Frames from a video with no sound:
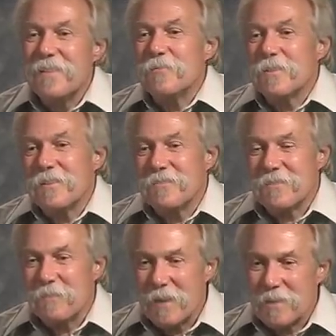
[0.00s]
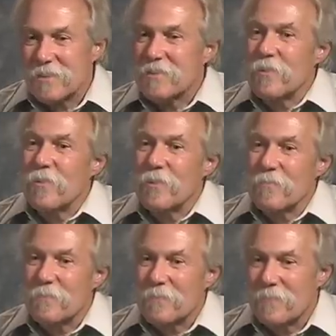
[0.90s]
with information or
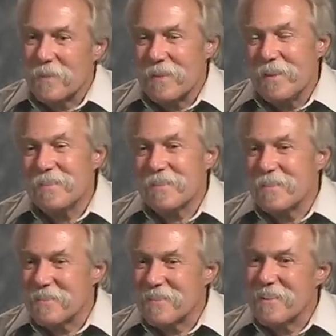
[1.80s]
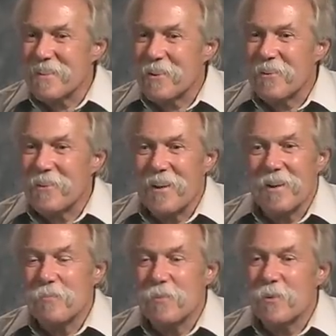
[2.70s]
incidents that occur
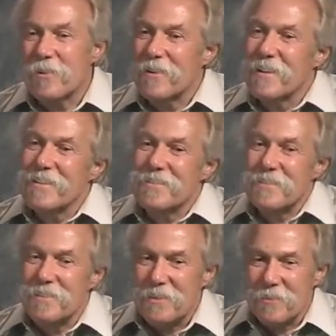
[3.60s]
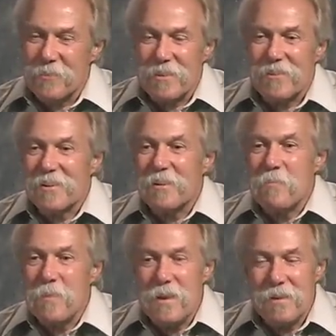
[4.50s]
at a border to deal with it on an
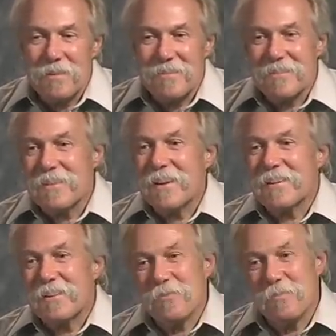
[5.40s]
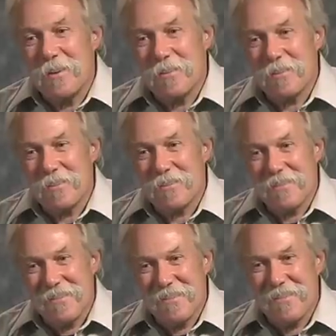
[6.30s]
immediate tactical basis.
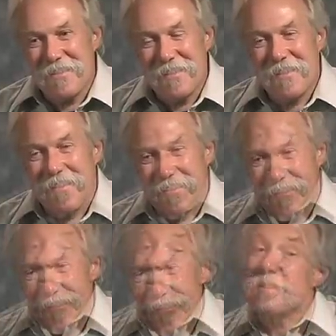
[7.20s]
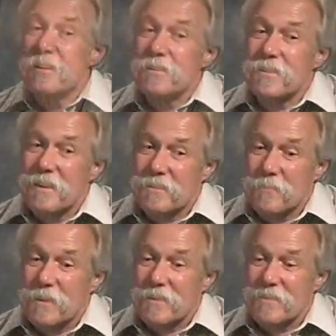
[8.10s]
The visualization
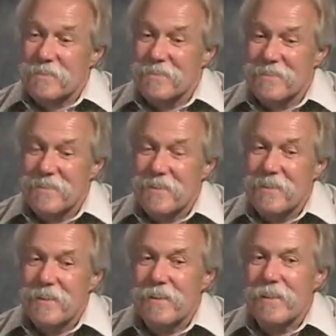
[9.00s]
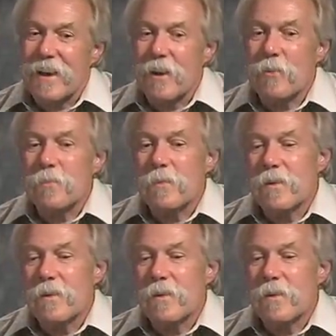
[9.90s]
aspects allow